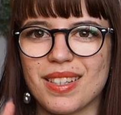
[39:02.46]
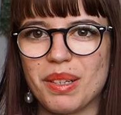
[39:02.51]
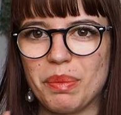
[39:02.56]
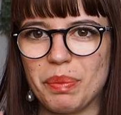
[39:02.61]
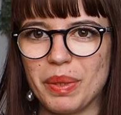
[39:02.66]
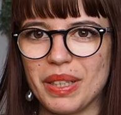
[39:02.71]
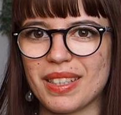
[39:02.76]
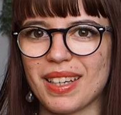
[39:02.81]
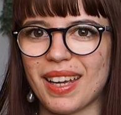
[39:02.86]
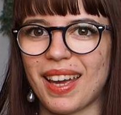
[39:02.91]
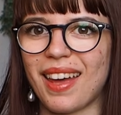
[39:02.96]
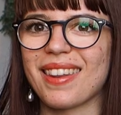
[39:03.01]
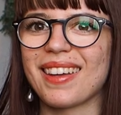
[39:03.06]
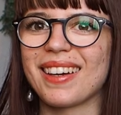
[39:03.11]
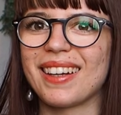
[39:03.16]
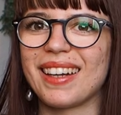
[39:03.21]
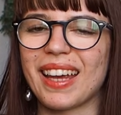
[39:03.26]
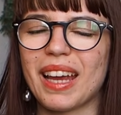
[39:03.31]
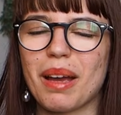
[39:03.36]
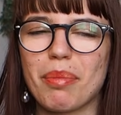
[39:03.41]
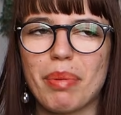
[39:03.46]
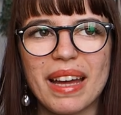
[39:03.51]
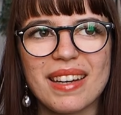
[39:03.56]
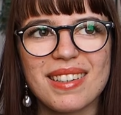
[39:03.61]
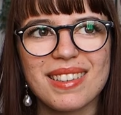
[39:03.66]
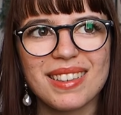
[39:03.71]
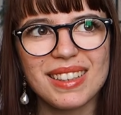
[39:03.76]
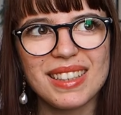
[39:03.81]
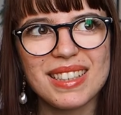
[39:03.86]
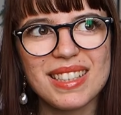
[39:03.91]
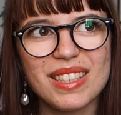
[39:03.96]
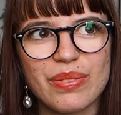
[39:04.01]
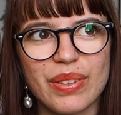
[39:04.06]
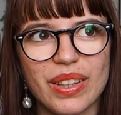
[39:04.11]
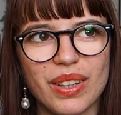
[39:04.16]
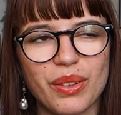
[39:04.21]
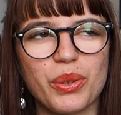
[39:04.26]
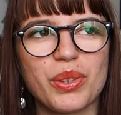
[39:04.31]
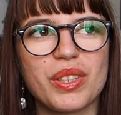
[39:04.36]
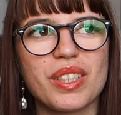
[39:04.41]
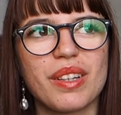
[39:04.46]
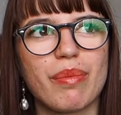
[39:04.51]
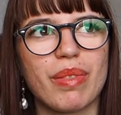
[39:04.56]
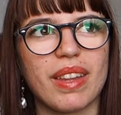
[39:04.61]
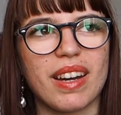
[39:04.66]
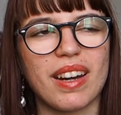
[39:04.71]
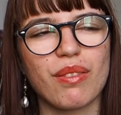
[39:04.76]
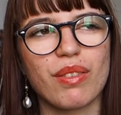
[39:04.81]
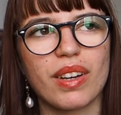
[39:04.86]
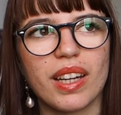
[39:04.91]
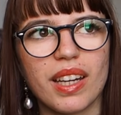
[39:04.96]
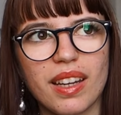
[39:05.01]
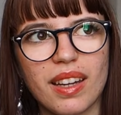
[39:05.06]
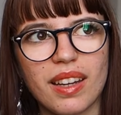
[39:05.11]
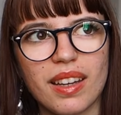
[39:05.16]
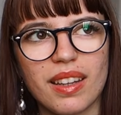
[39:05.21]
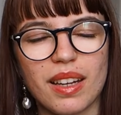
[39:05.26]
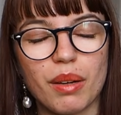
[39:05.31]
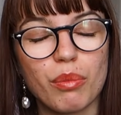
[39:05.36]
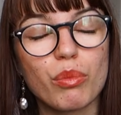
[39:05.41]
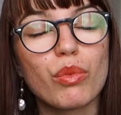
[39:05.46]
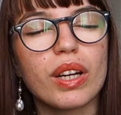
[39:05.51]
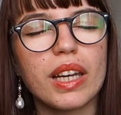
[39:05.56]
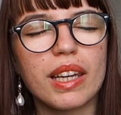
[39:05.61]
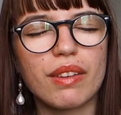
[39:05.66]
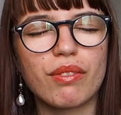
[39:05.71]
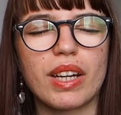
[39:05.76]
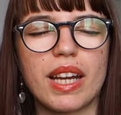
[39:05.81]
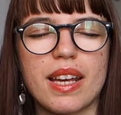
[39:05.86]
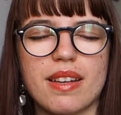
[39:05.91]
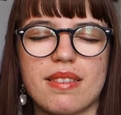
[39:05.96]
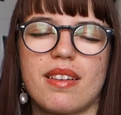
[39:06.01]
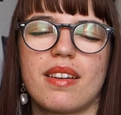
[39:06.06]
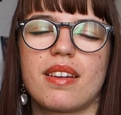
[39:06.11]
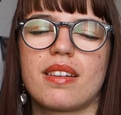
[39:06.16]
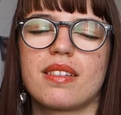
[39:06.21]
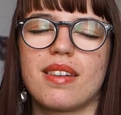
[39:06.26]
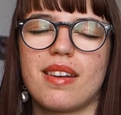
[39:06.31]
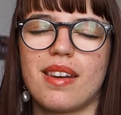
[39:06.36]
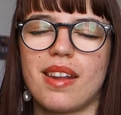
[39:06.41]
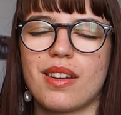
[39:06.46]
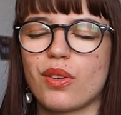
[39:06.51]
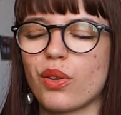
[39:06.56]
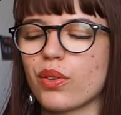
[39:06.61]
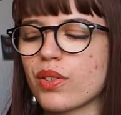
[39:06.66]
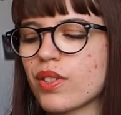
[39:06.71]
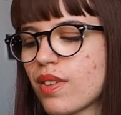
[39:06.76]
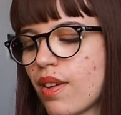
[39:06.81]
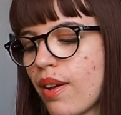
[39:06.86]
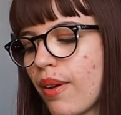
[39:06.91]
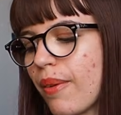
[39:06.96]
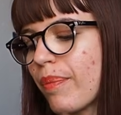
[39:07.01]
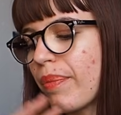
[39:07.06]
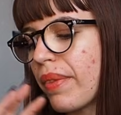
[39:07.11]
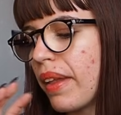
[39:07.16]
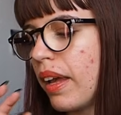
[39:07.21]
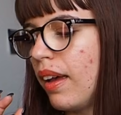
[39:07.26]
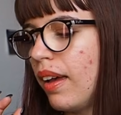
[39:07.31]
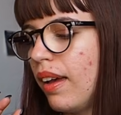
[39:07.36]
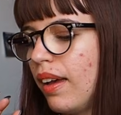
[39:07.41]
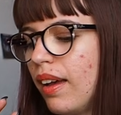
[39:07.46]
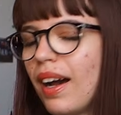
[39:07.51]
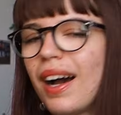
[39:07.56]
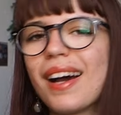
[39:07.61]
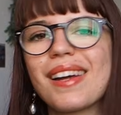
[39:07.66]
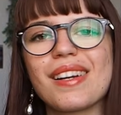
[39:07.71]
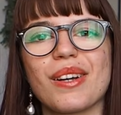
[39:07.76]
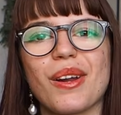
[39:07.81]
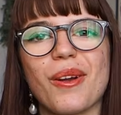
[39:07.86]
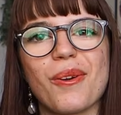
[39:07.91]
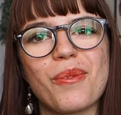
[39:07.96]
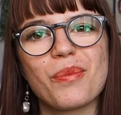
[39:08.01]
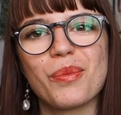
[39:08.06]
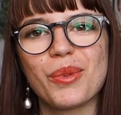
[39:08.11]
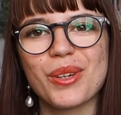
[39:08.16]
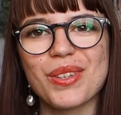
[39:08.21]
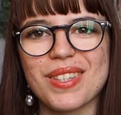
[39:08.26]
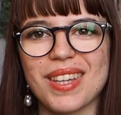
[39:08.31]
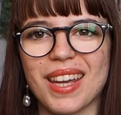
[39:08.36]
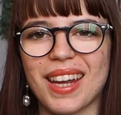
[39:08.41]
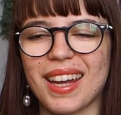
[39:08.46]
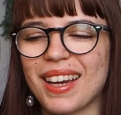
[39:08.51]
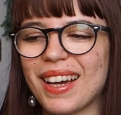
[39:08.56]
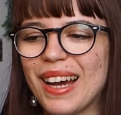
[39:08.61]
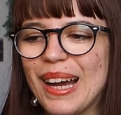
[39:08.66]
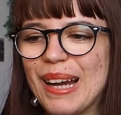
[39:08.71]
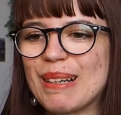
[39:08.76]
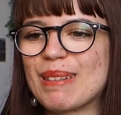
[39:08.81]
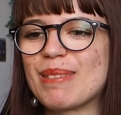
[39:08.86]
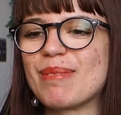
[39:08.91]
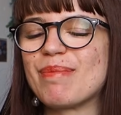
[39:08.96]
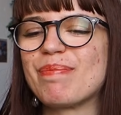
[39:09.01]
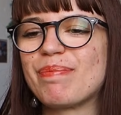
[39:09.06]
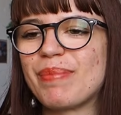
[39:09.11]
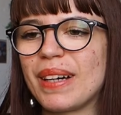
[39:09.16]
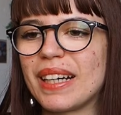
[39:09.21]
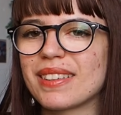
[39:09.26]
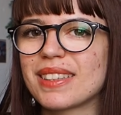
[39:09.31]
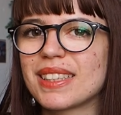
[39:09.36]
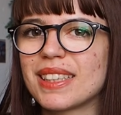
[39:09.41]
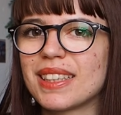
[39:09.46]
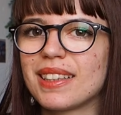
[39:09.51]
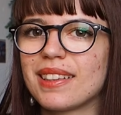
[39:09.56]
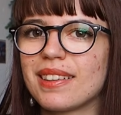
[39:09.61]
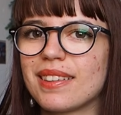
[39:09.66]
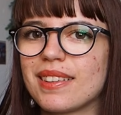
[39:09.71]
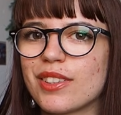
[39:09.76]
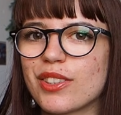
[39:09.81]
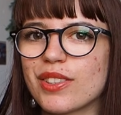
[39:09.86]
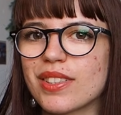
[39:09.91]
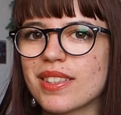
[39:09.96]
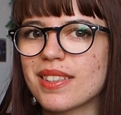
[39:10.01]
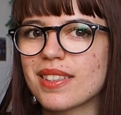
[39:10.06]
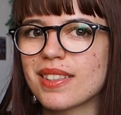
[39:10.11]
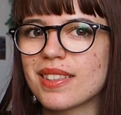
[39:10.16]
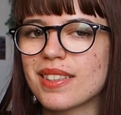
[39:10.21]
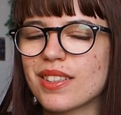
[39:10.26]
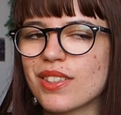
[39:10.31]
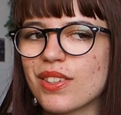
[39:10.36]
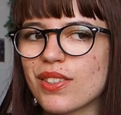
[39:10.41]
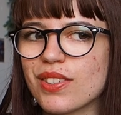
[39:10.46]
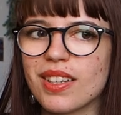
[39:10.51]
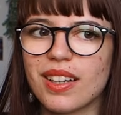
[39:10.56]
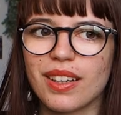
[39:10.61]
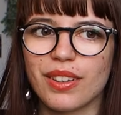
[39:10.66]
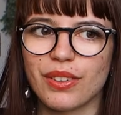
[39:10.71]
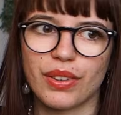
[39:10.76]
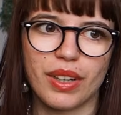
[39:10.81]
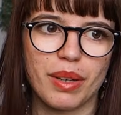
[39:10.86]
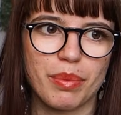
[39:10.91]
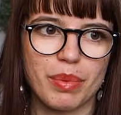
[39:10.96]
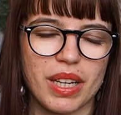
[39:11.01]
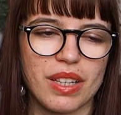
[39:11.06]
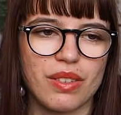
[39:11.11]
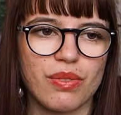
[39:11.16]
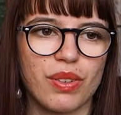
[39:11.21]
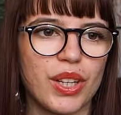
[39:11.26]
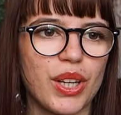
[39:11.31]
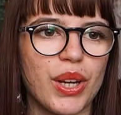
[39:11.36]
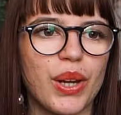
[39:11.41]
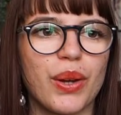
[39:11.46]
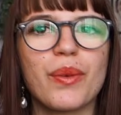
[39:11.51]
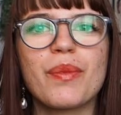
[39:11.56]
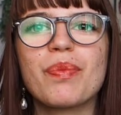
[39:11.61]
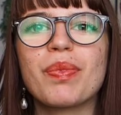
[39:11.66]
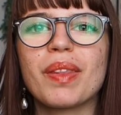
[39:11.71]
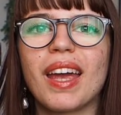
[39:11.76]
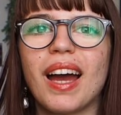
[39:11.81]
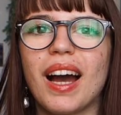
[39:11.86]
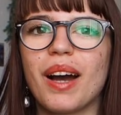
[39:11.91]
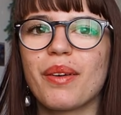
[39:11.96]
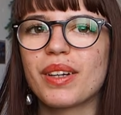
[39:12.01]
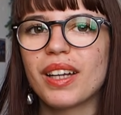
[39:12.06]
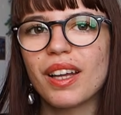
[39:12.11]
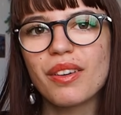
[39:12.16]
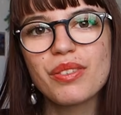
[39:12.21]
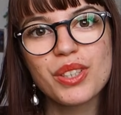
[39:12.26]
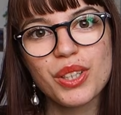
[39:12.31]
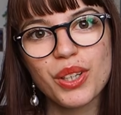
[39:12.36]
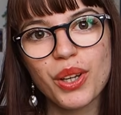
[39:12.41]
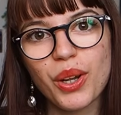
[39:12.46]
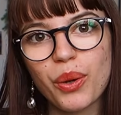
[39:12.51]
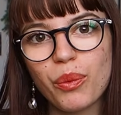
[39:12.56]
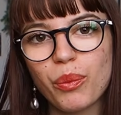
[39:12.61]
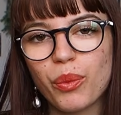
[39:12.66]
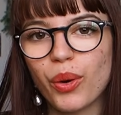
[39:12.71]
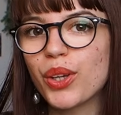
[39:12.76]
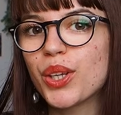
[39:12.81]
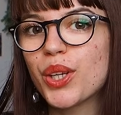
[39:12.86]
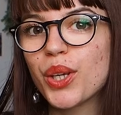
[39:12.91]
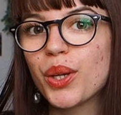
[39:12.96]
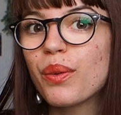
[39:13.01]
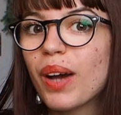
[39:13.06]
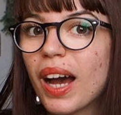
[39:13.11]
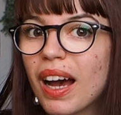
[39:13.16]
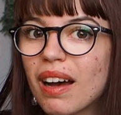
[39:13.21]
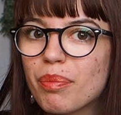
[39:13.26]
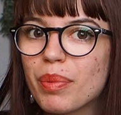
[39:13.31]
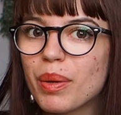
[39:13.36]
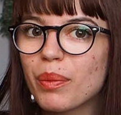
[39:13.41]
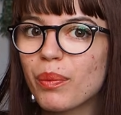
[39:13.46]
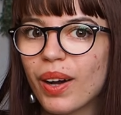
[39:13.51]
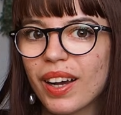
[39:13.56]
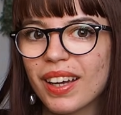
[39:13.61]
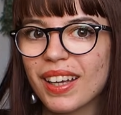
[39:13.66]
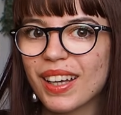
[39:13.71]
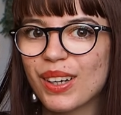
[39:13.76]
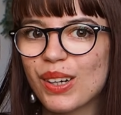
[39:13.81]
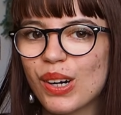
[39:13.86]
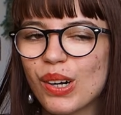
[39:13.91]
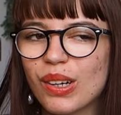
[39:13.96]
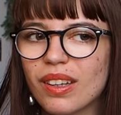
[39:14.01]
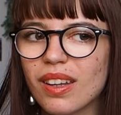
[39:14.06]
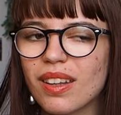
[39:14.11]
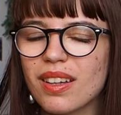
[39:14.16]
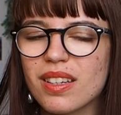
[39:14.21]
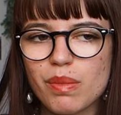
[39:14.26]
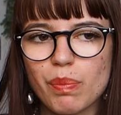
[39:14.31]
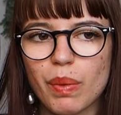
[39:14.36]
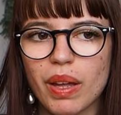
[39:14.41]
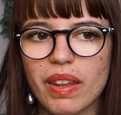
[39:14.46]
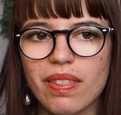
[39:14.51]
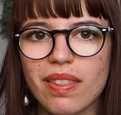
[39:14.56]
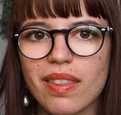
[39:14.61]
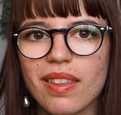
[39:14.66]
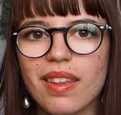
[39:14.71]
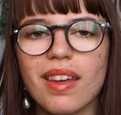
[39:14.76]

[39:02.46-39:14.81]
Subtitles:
put together like a pattern list for the autumn that I'm really excited to knit on. So I don't know, we'll see. But just a little update for you. I would love to know what you have been working on this month.